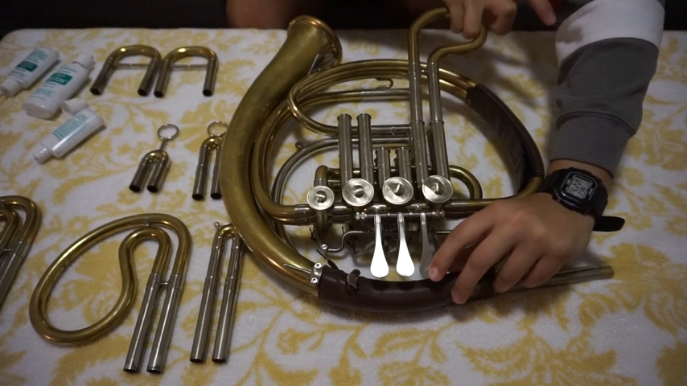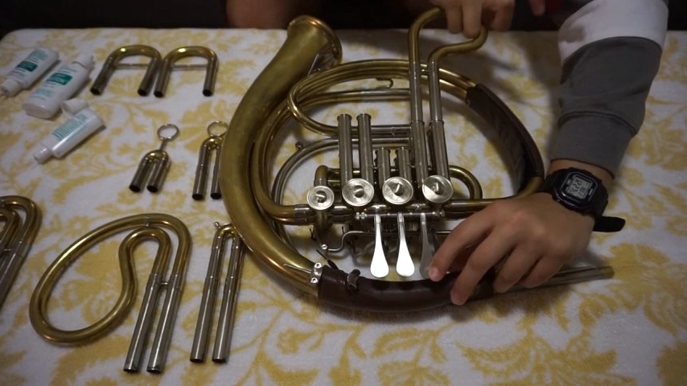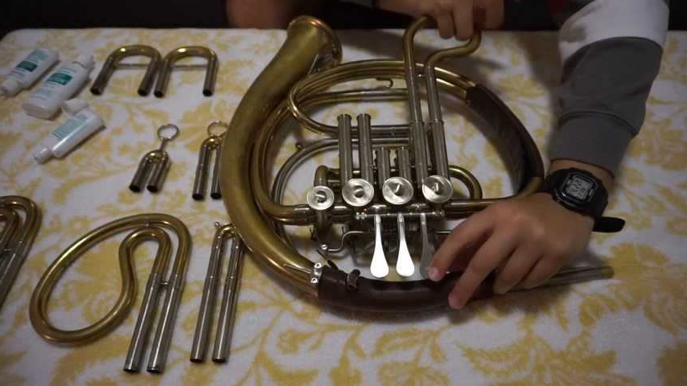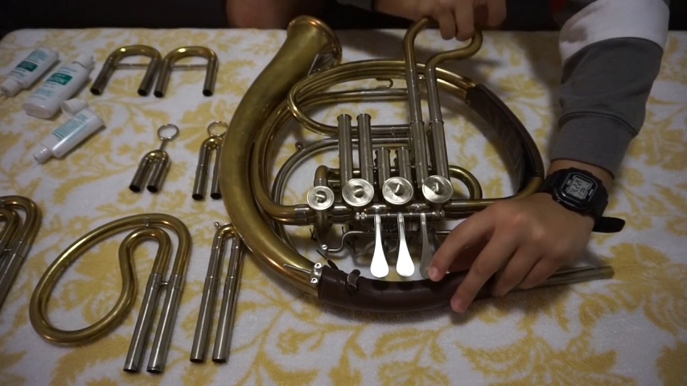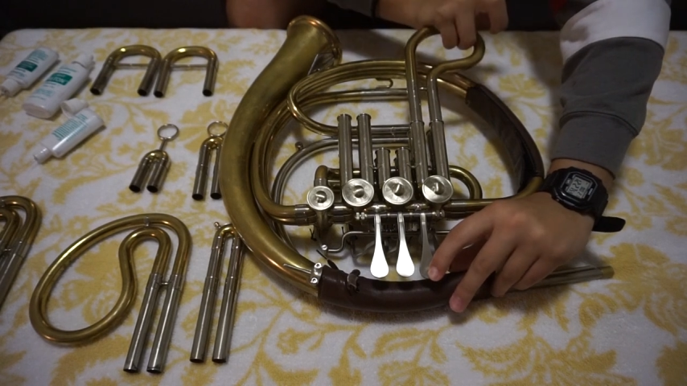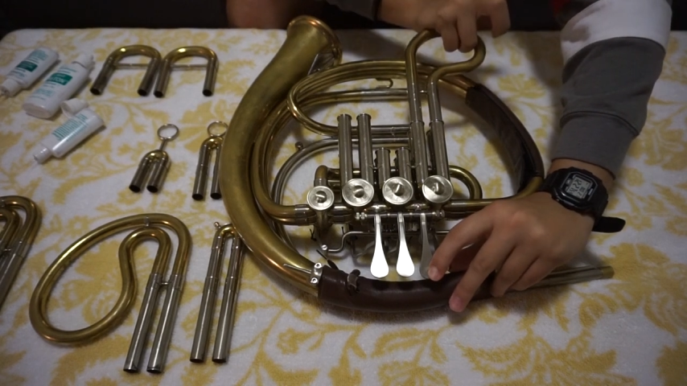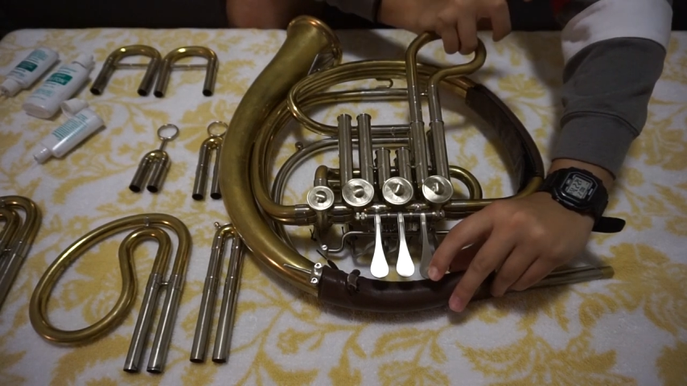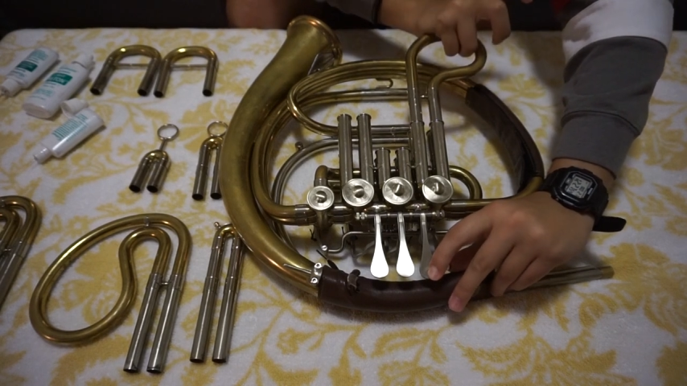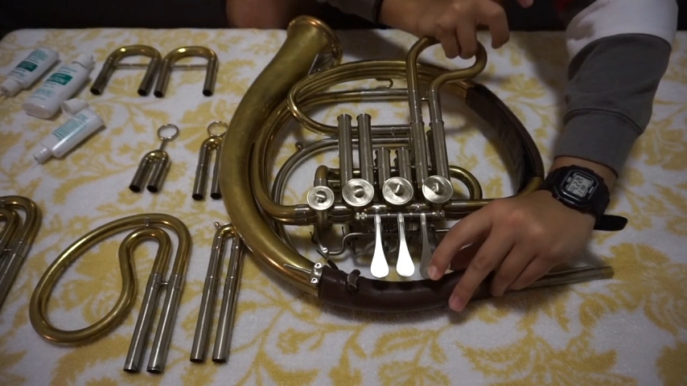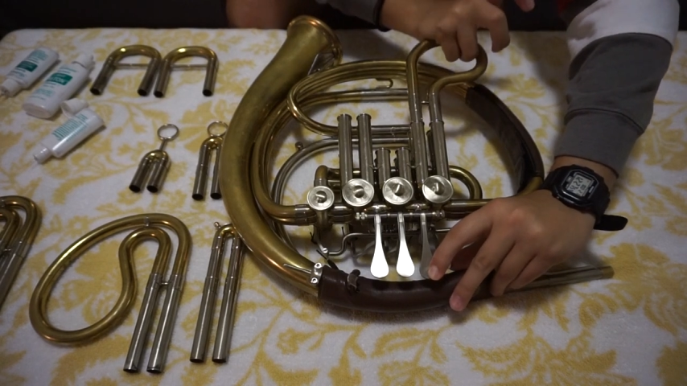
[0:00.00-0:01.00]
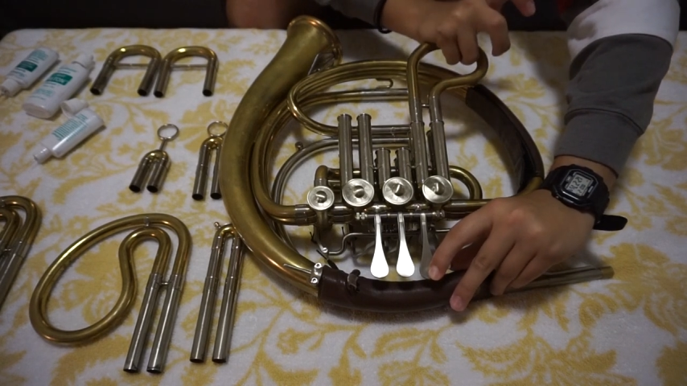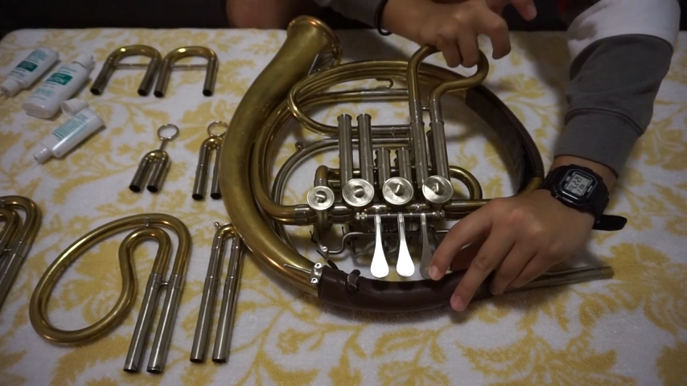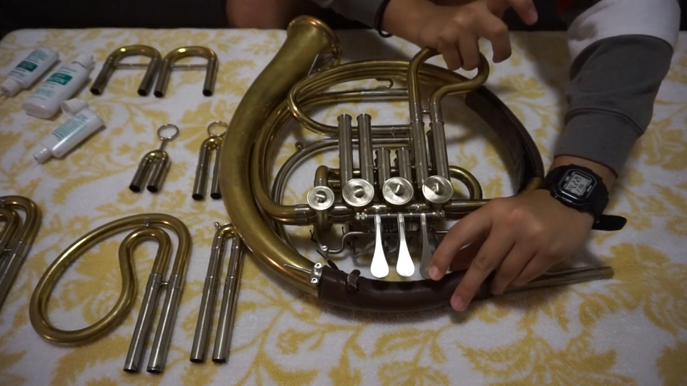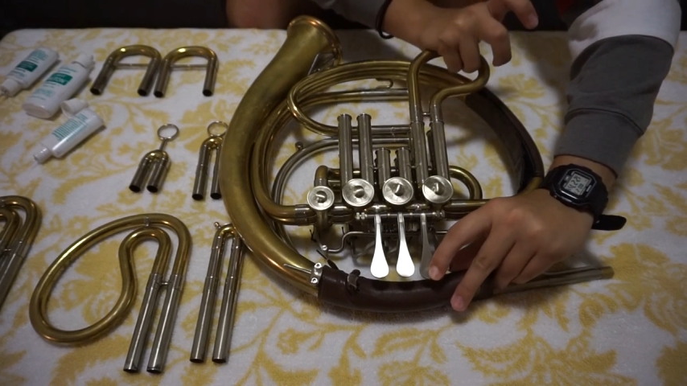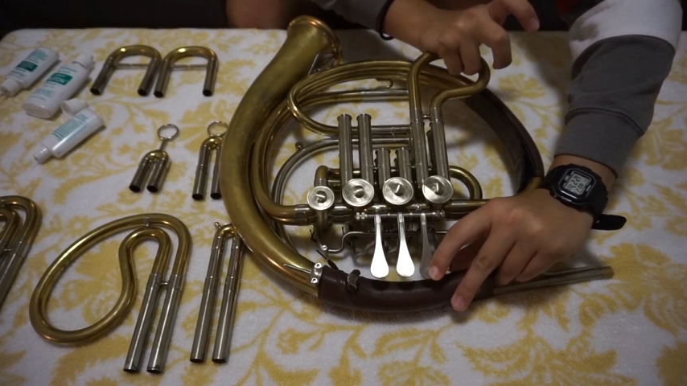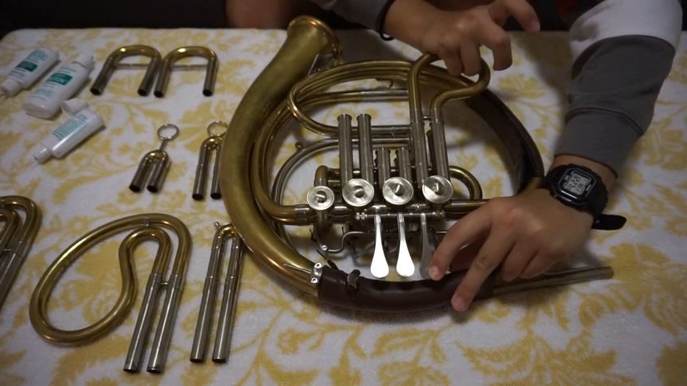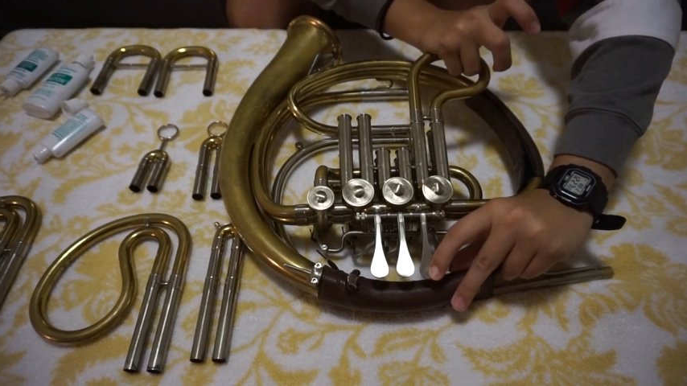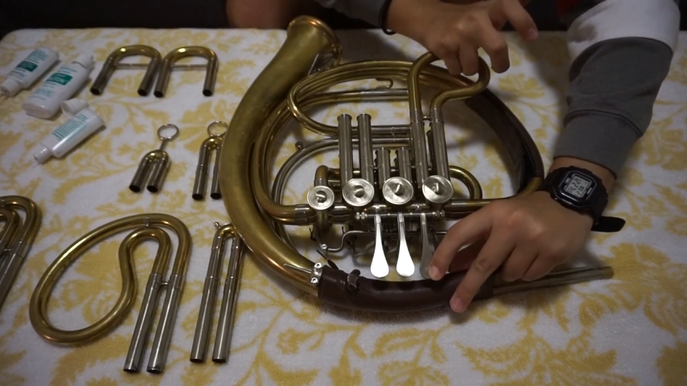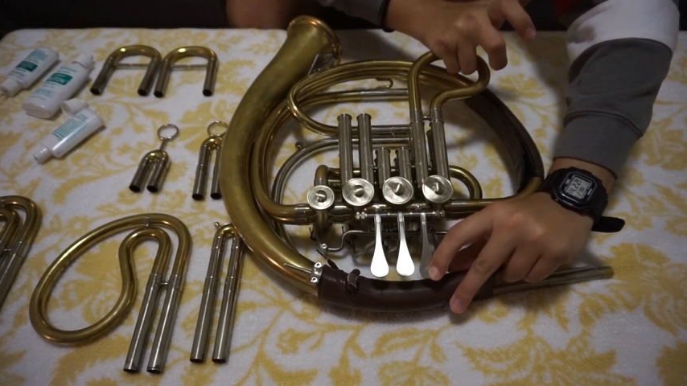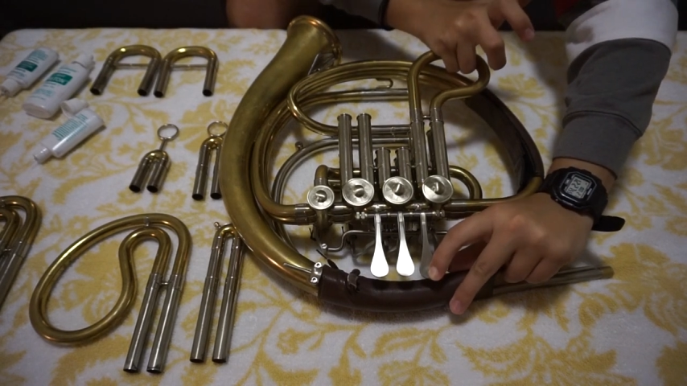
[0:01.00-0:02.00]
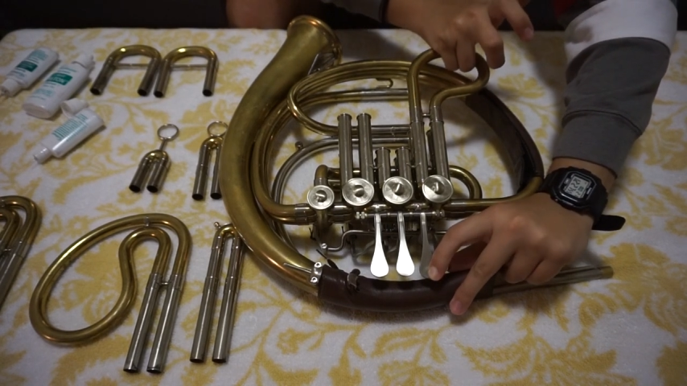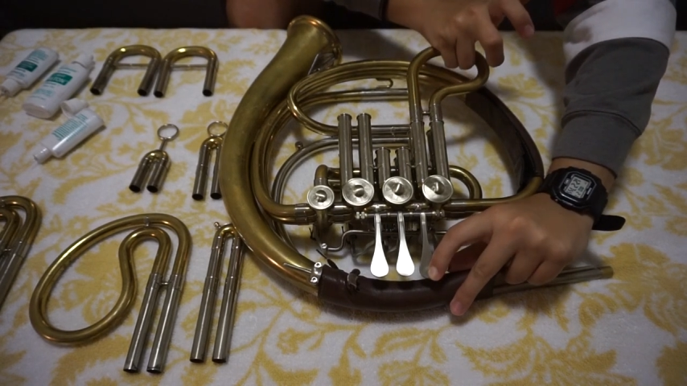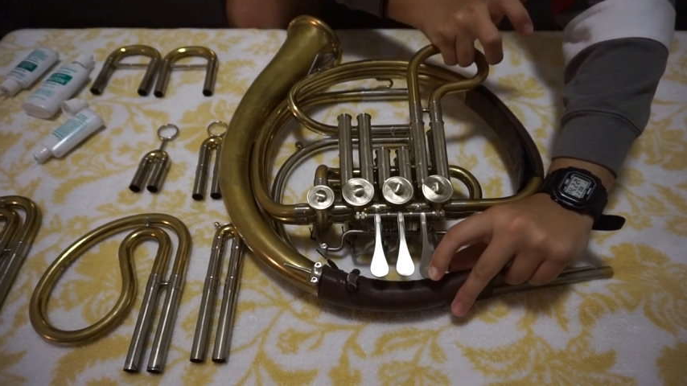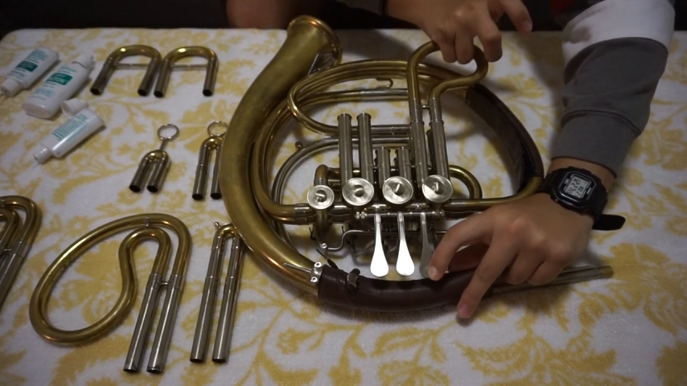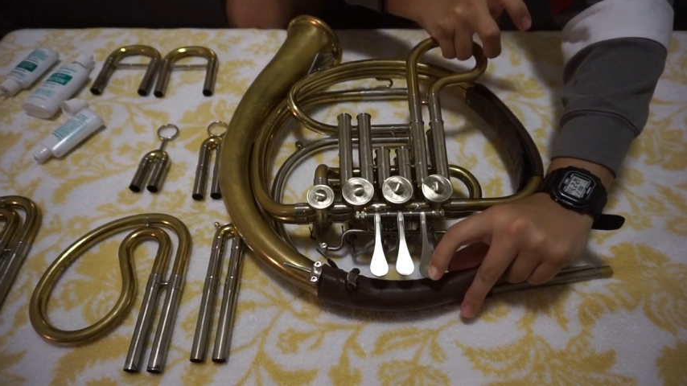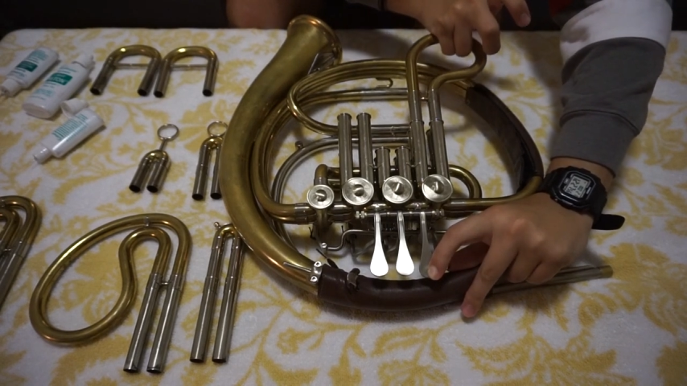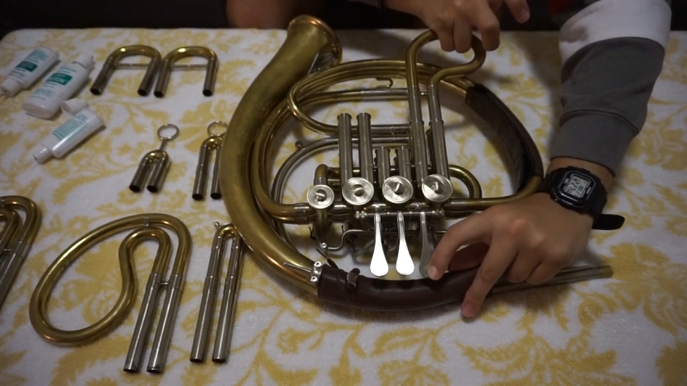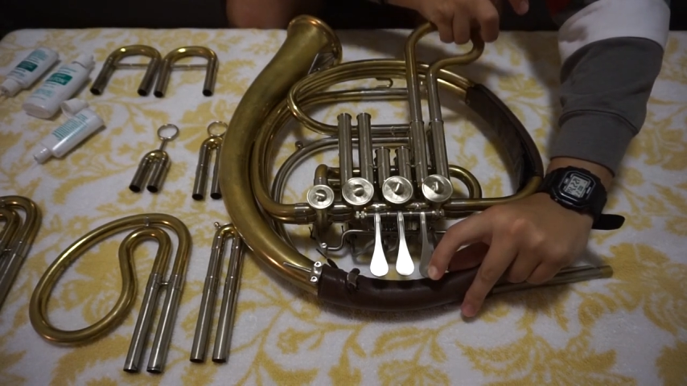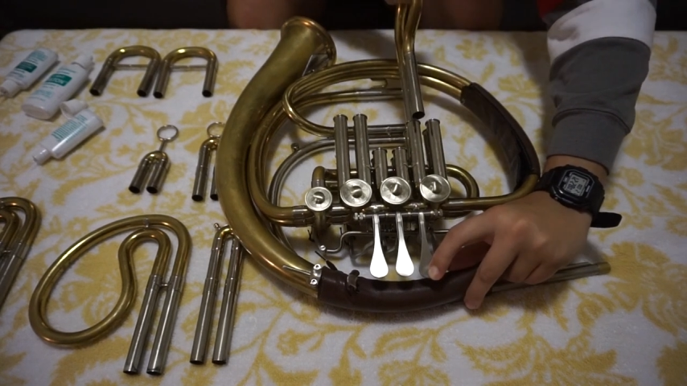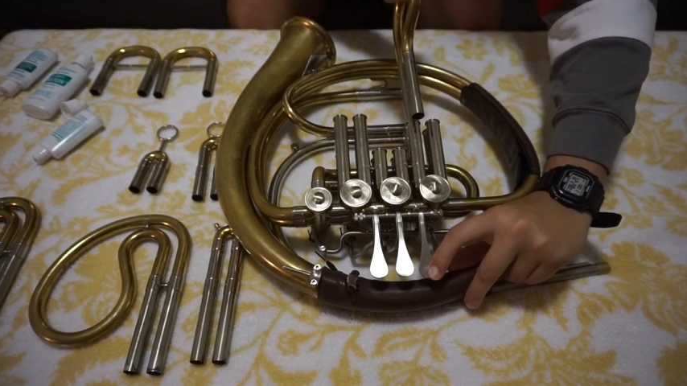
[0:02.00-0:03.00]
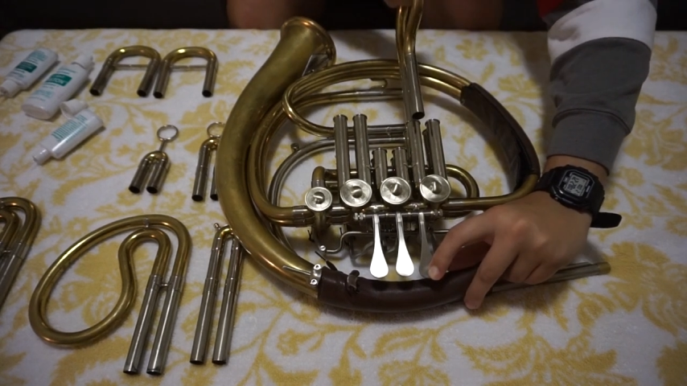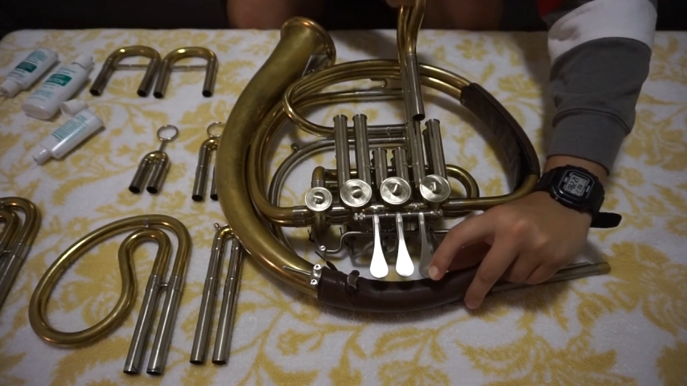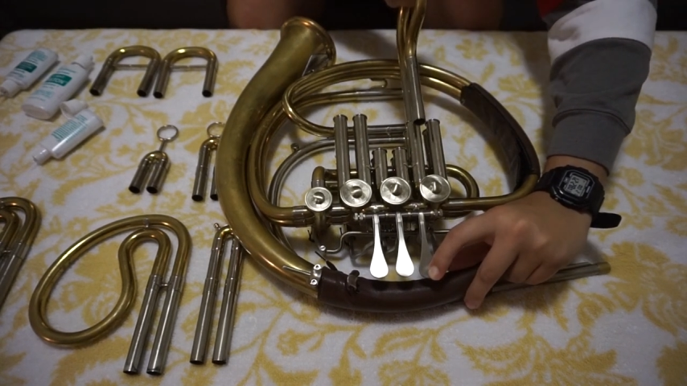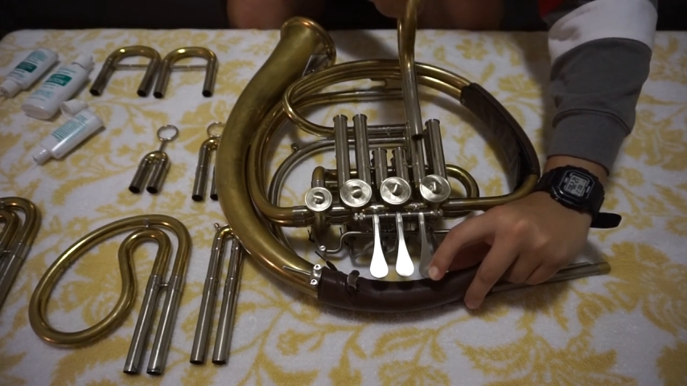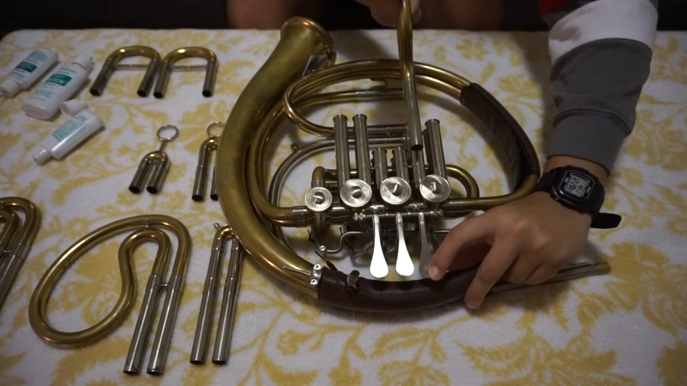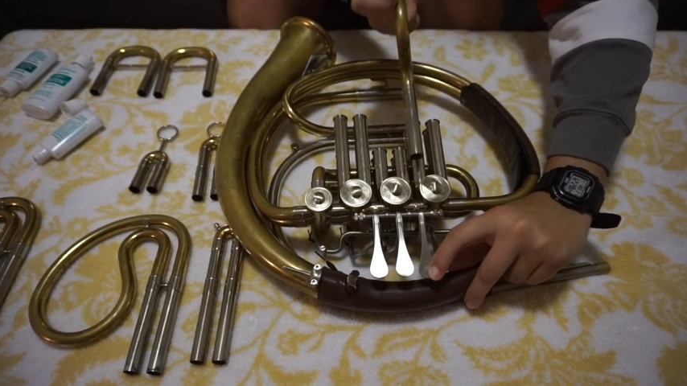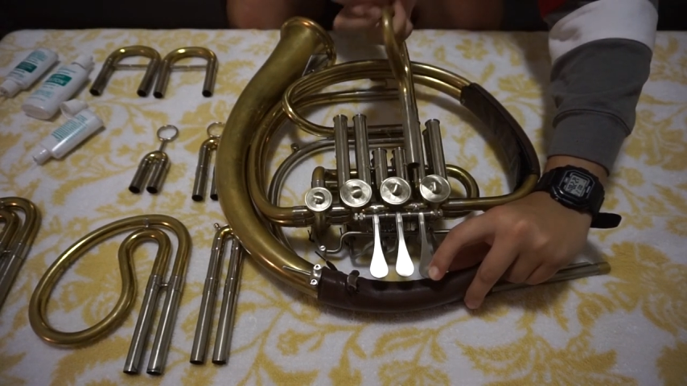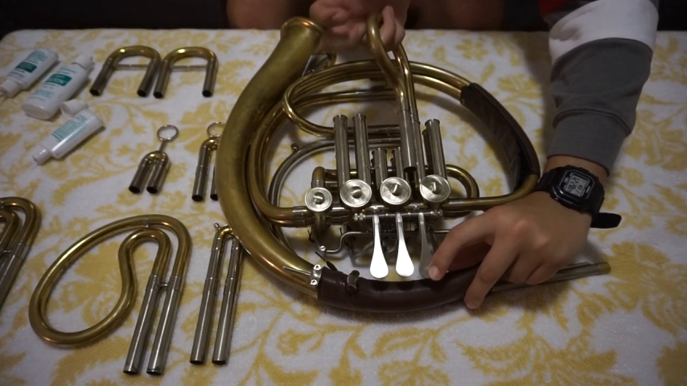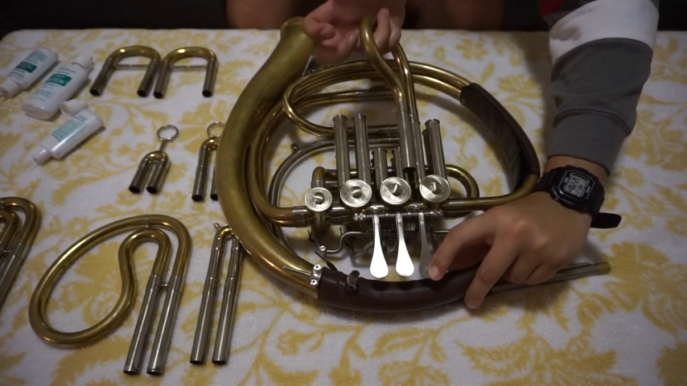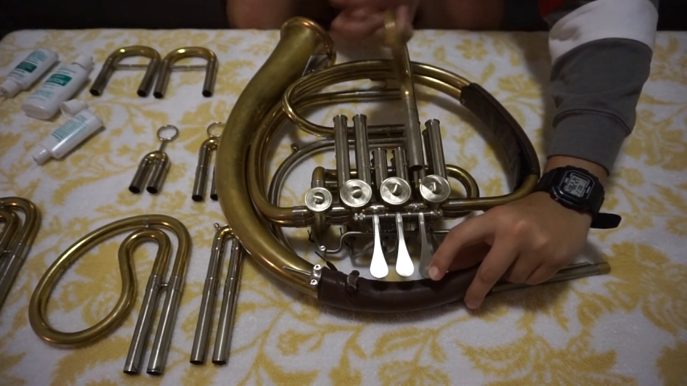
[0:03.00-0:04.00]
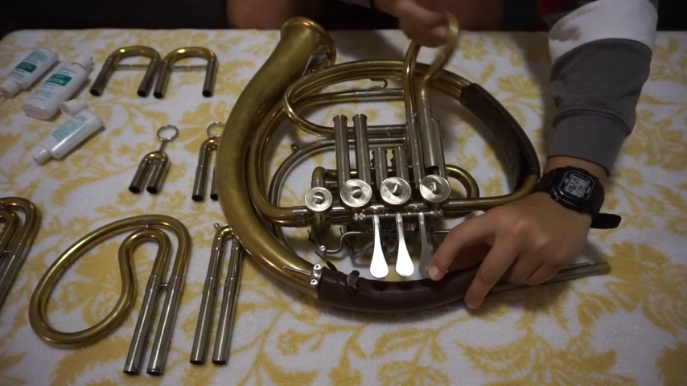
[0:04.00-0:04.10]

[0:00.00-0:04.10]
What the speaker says: [unreadable: no face in view]